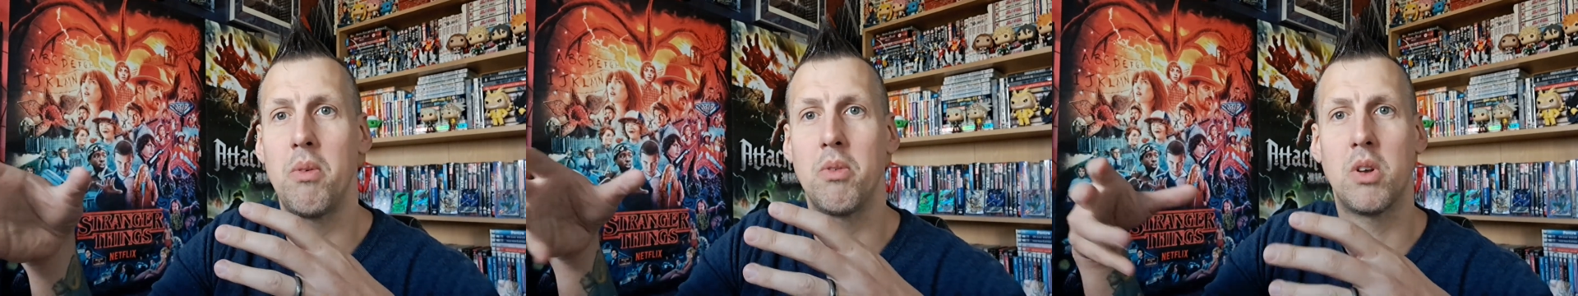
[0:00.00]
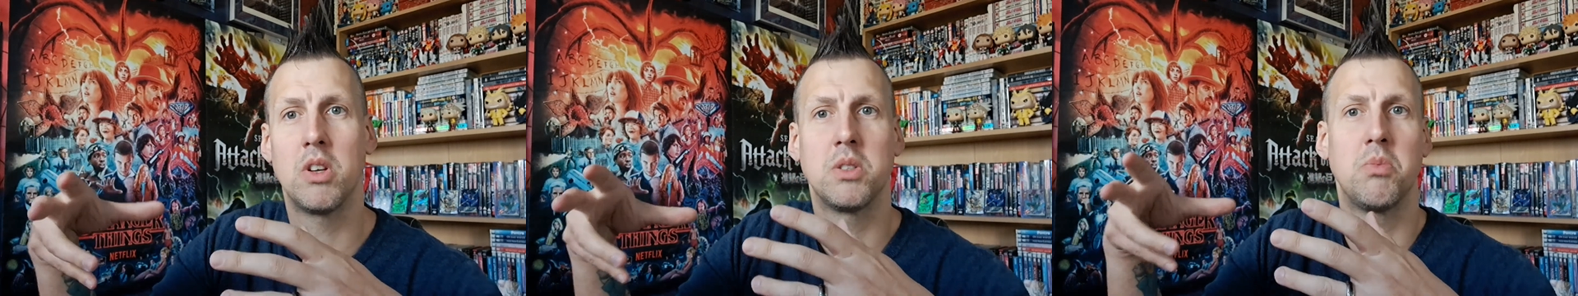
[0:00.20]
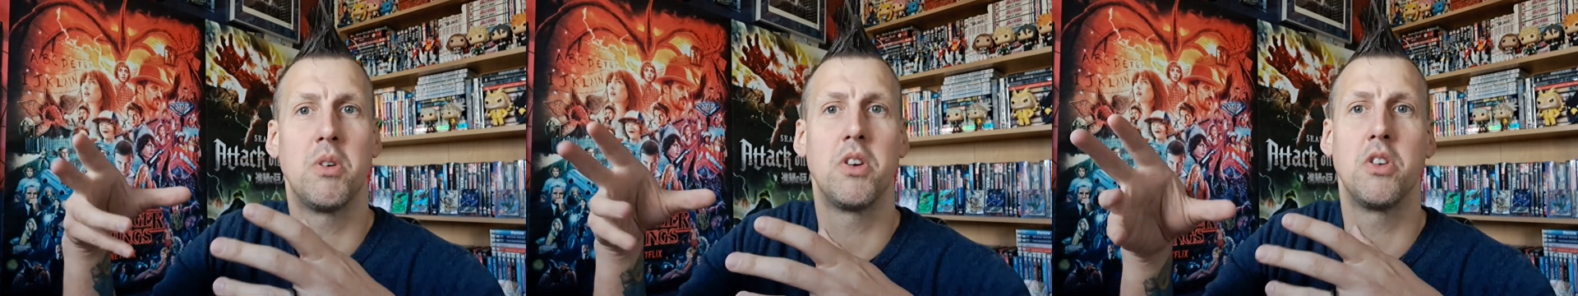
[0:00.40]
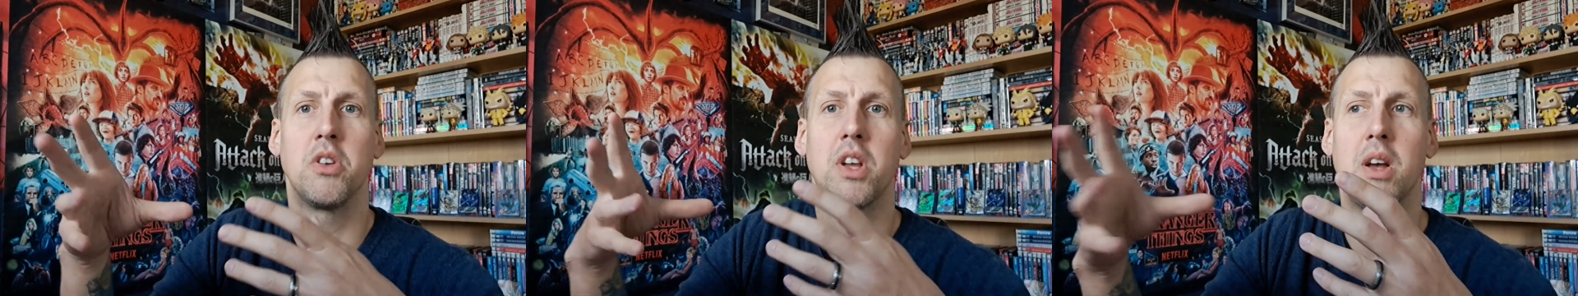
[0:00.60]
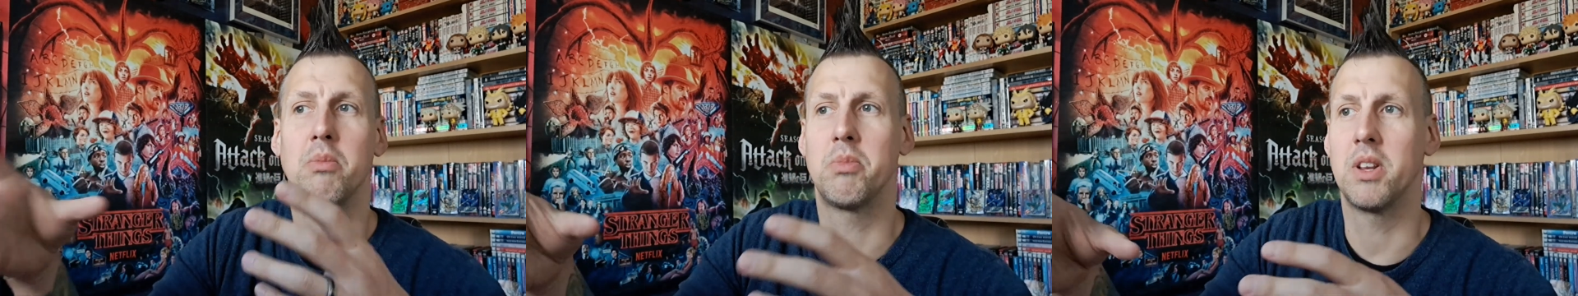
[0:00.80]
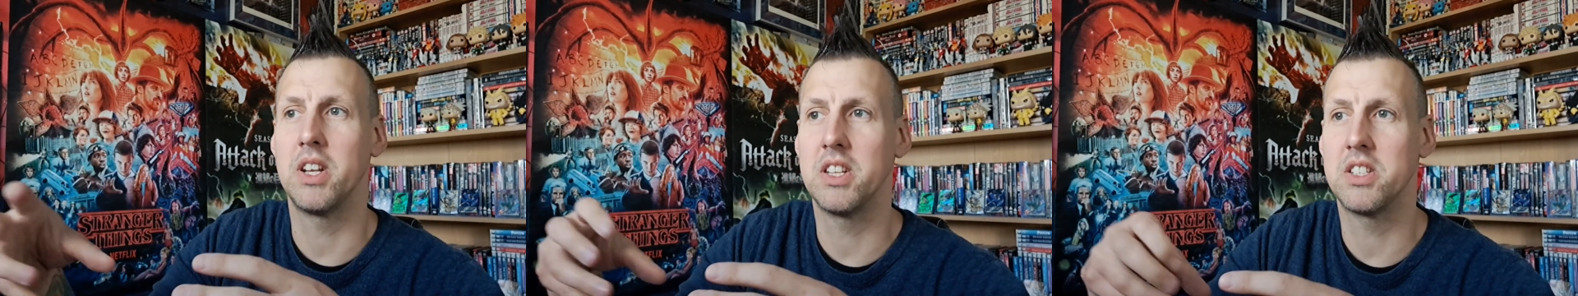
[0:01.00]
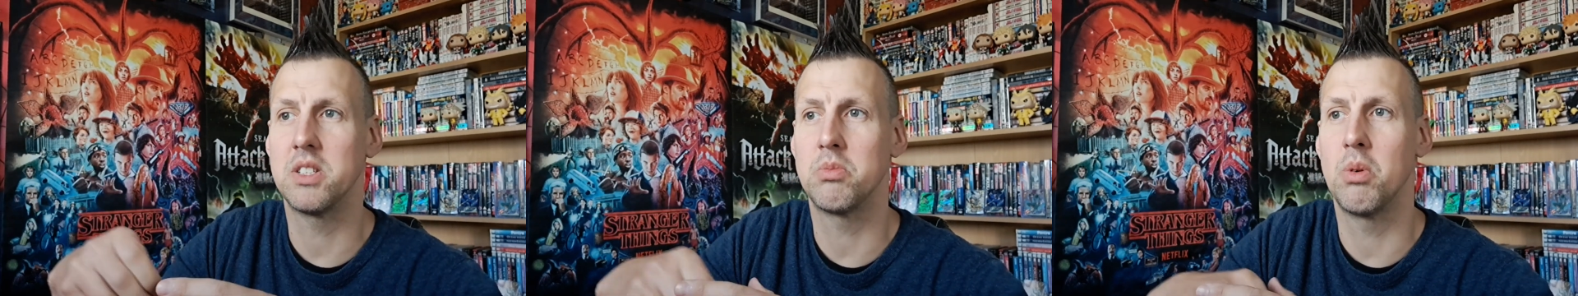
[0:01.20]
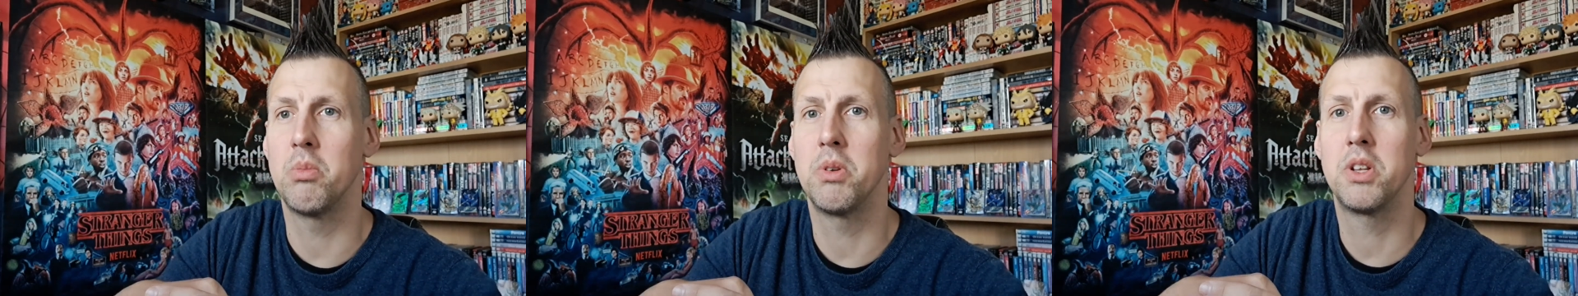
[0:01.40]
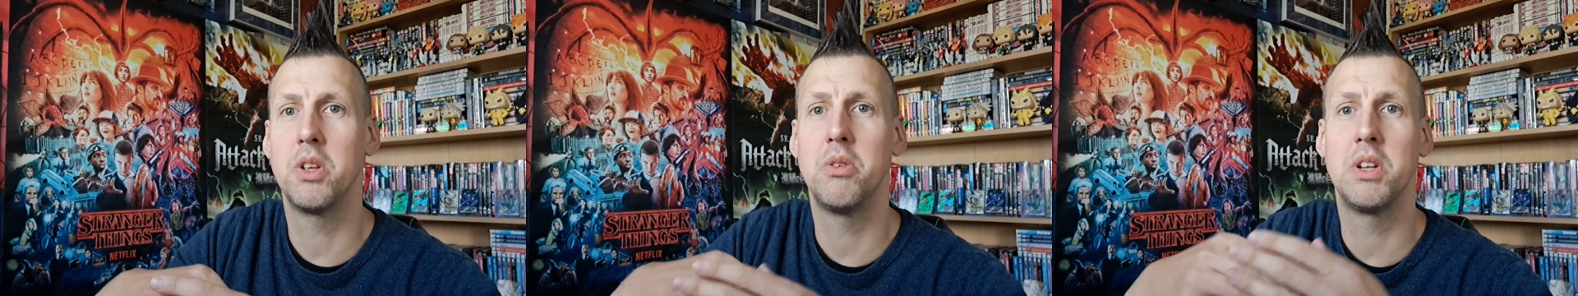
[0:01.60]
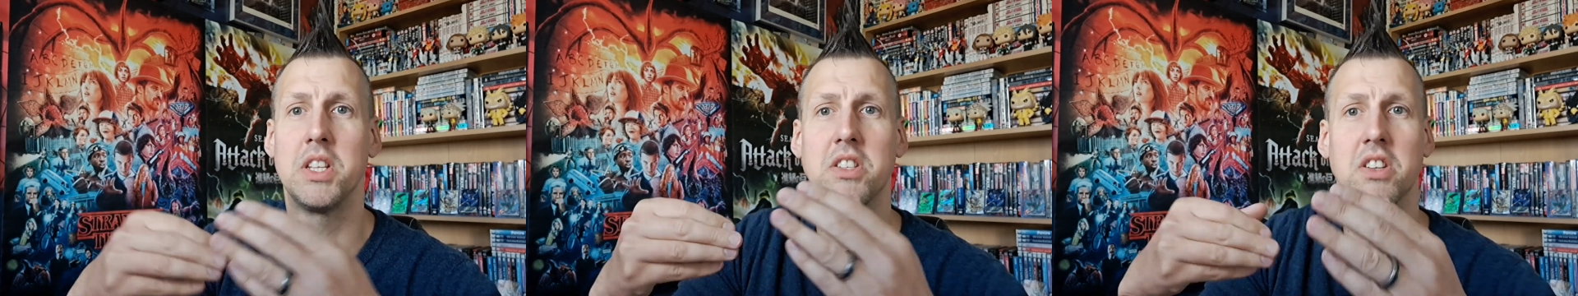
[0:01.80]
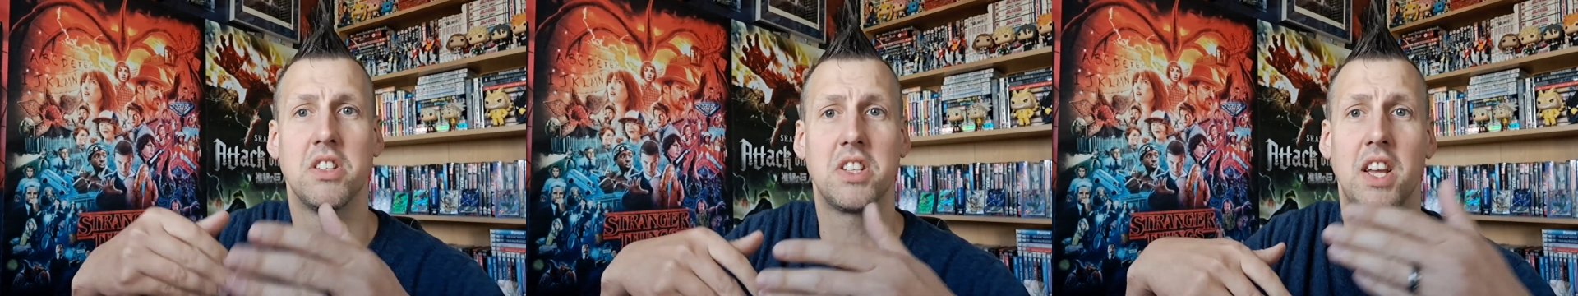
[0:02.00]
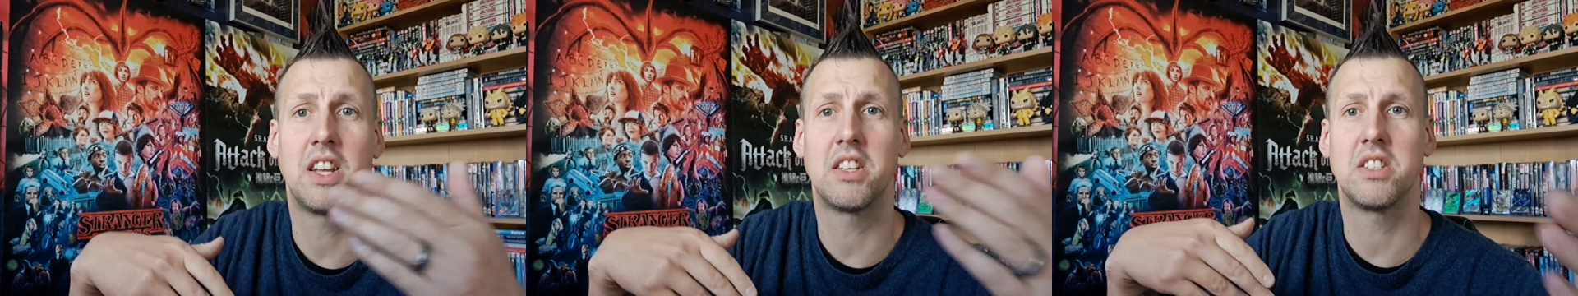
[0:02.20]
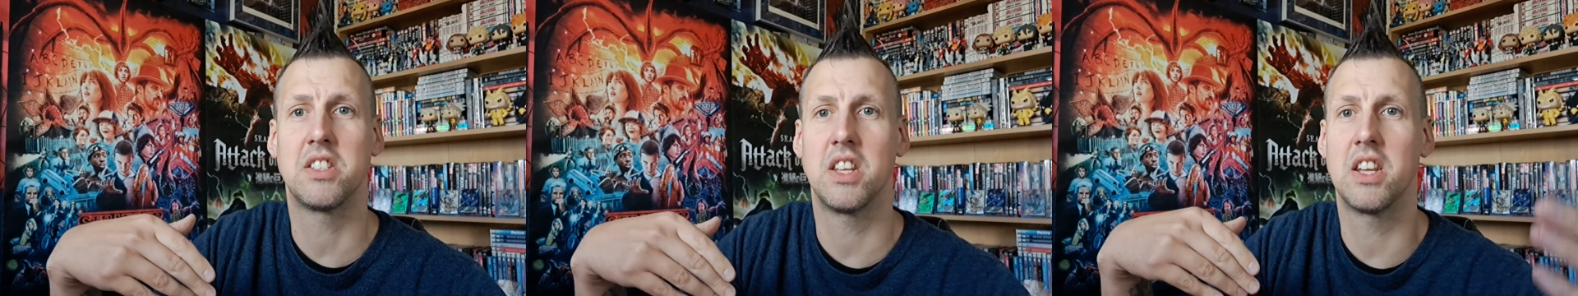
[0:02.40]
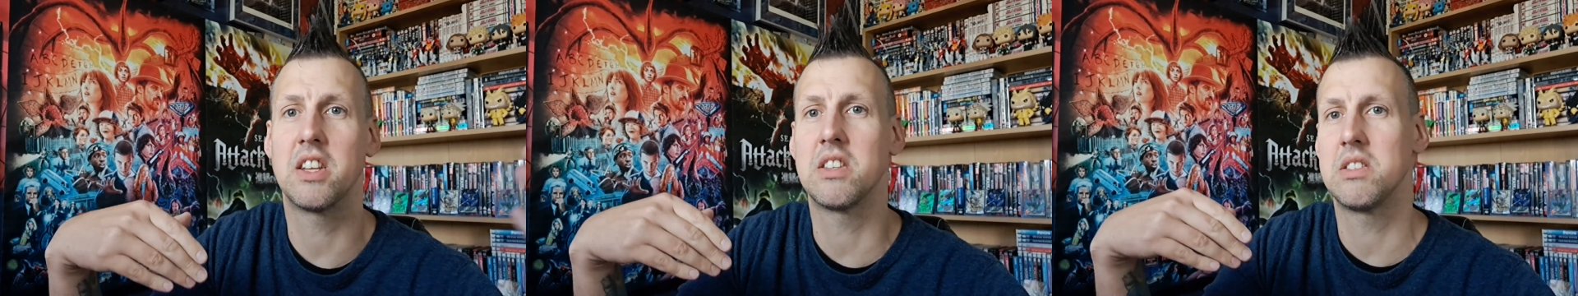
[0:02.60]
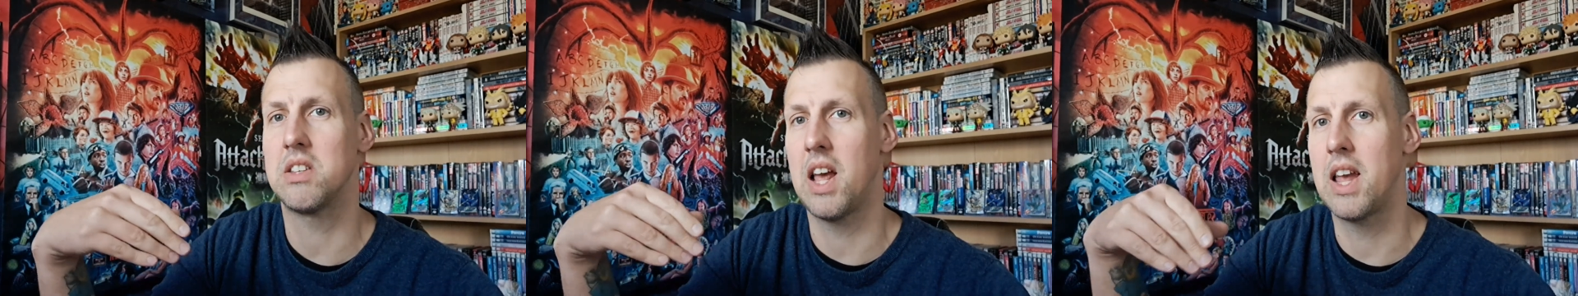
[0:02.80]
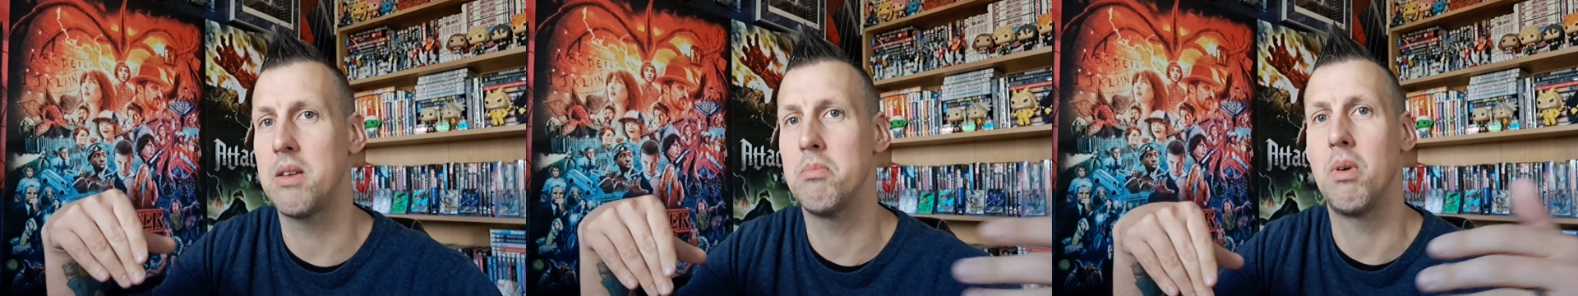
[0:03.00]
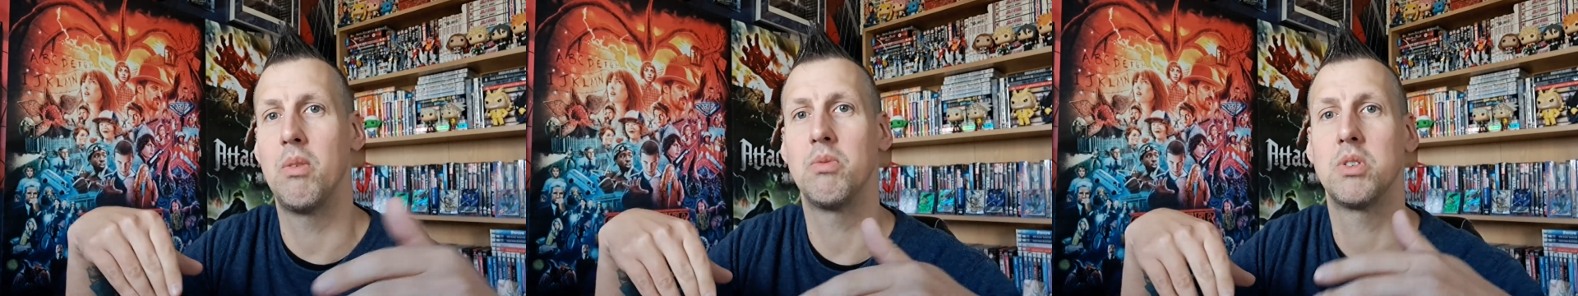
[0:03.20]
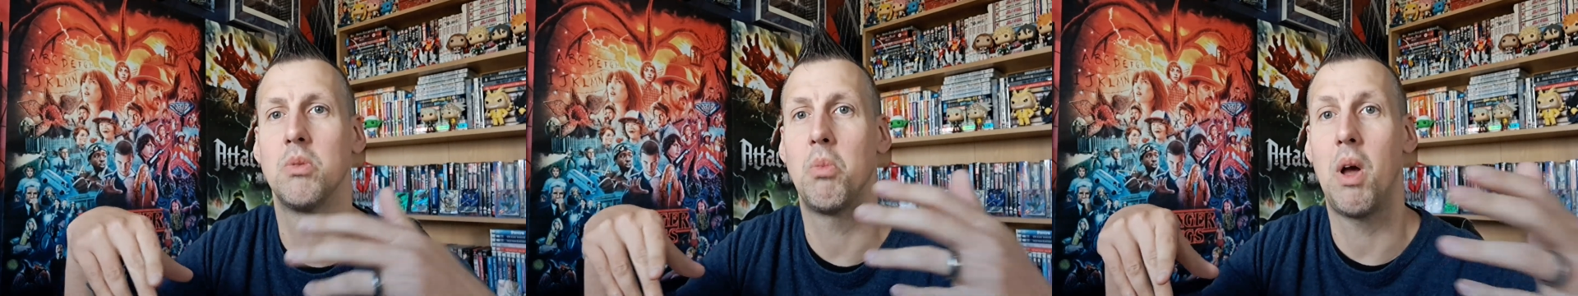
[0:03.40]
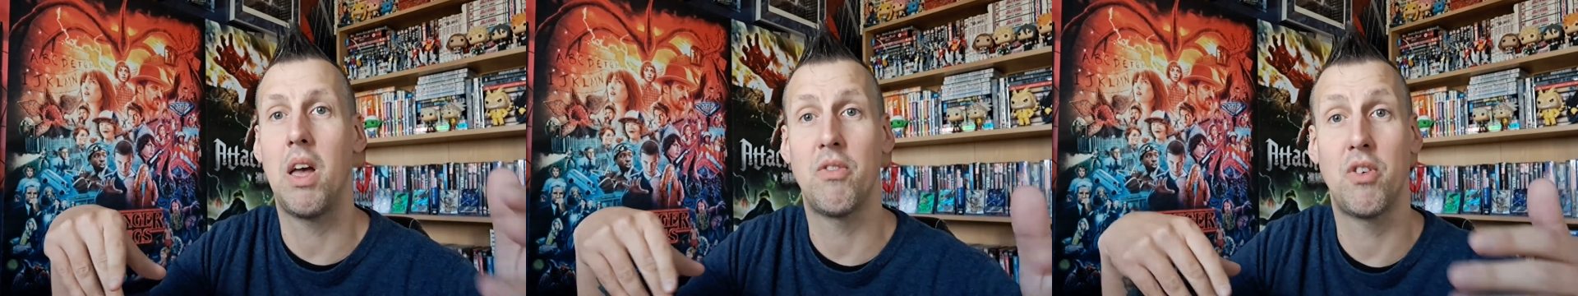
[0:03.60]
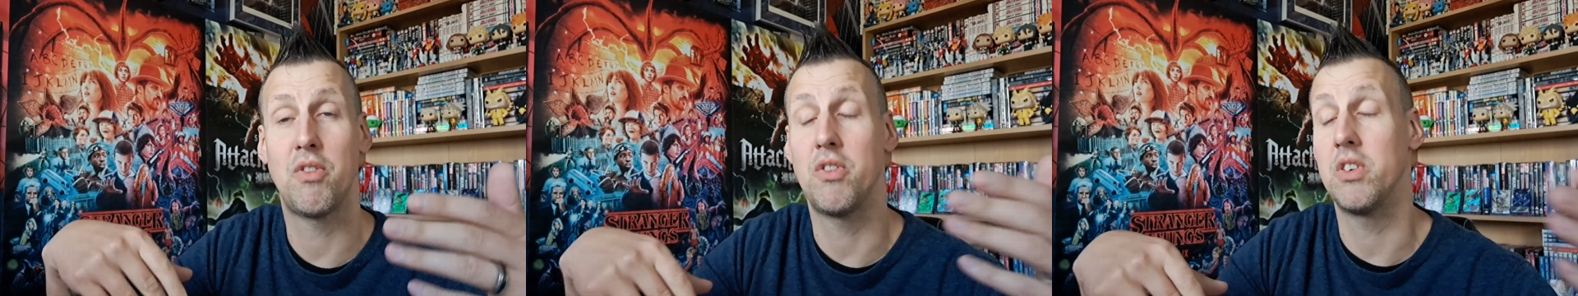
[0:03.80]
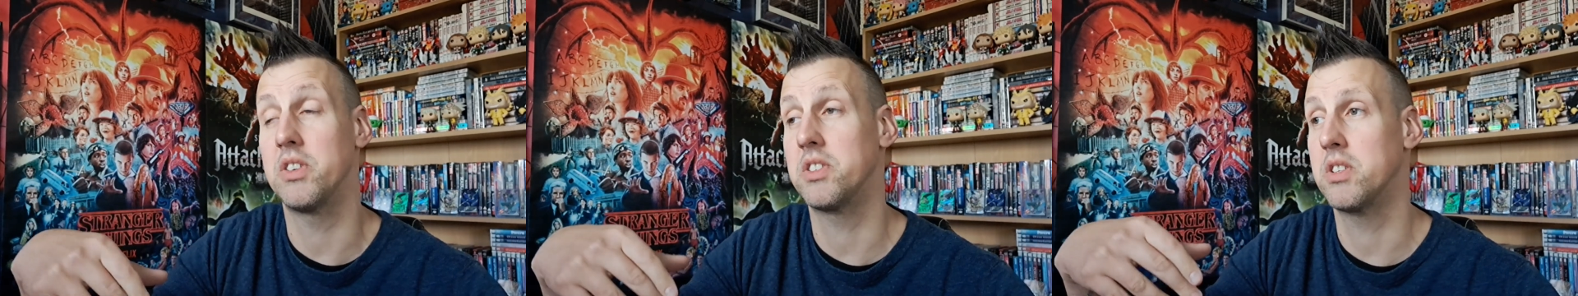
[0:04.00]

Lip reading: because we're a new company, this is what we're doing. It's going to take 6-8 months or whatever for us